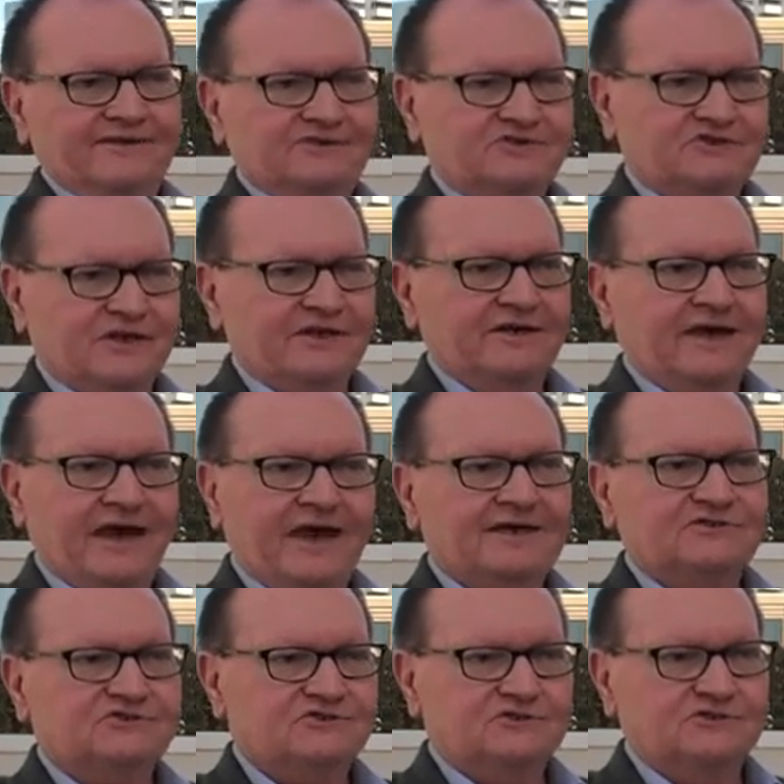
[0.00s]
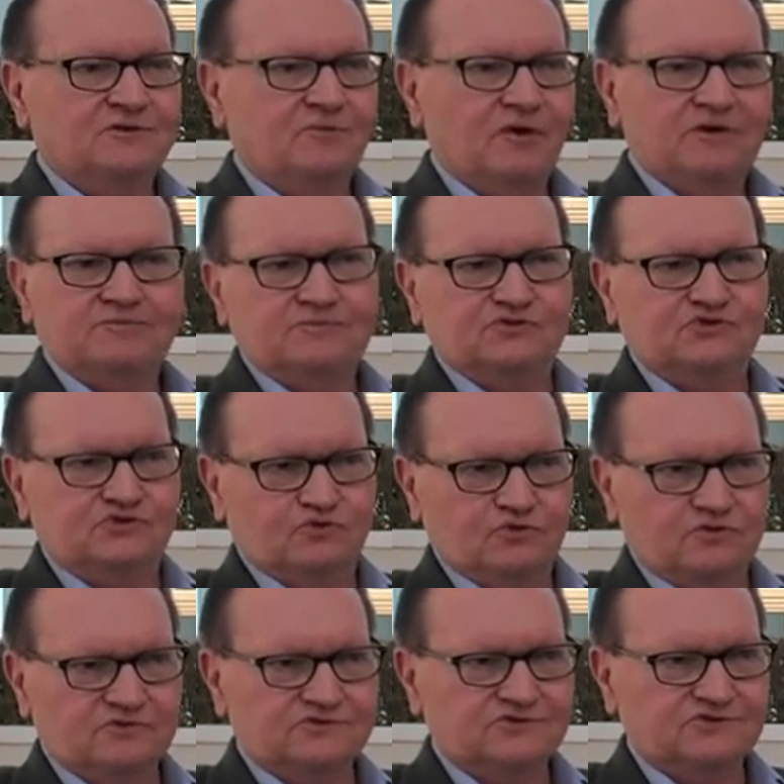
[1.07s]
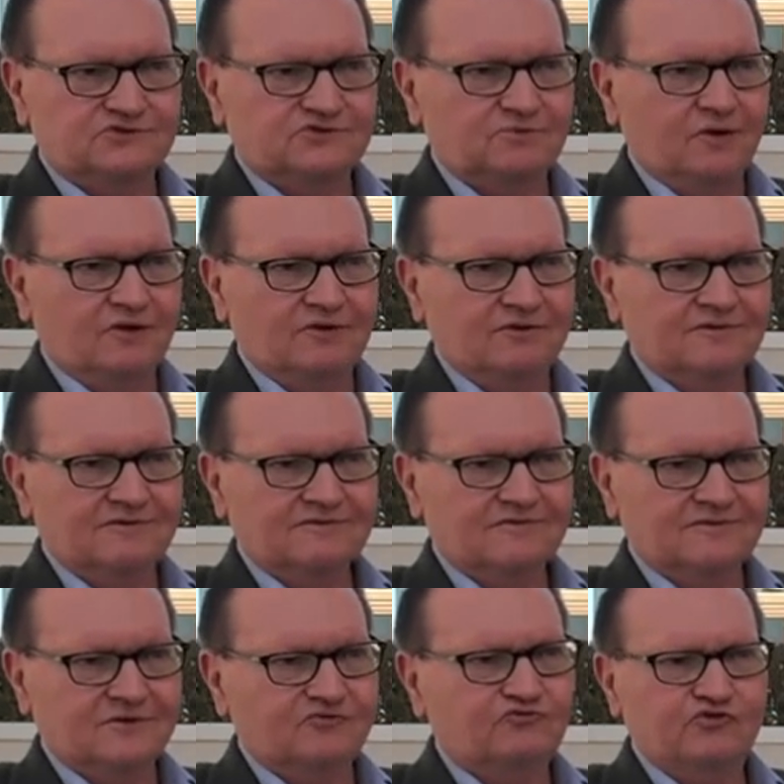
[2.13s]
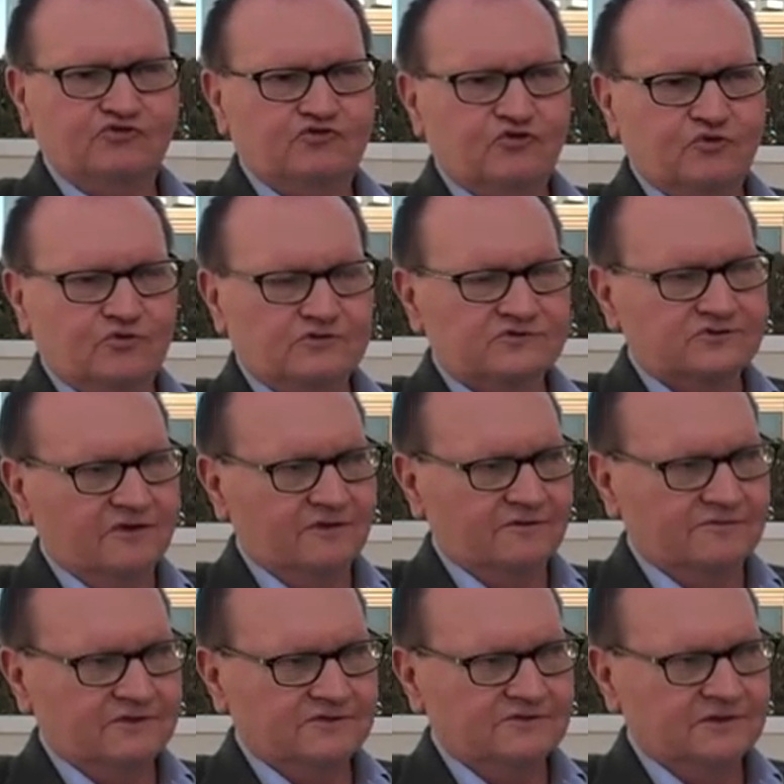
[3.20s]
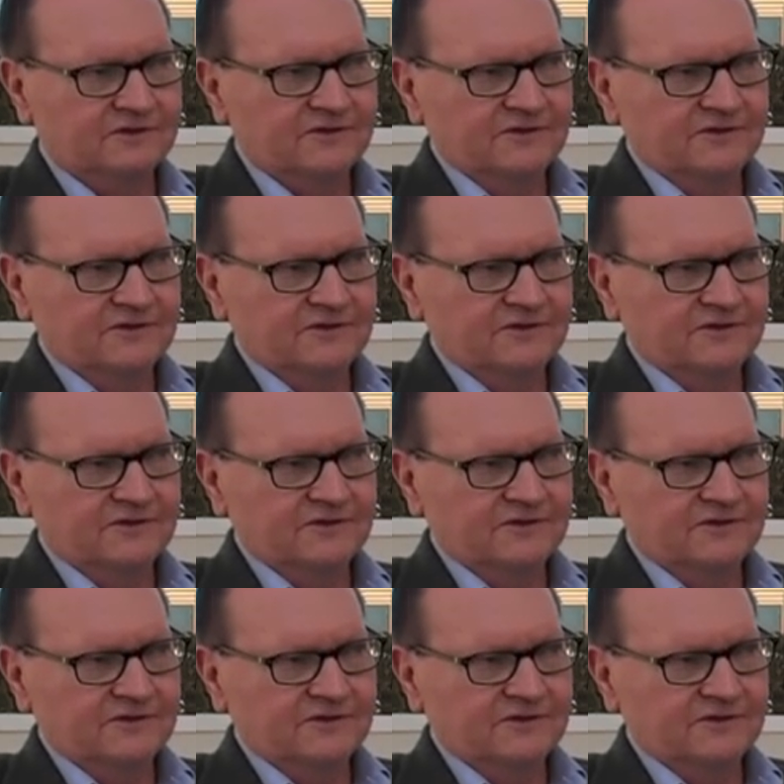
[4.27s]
selling hats to department stores and small country stores and all of this.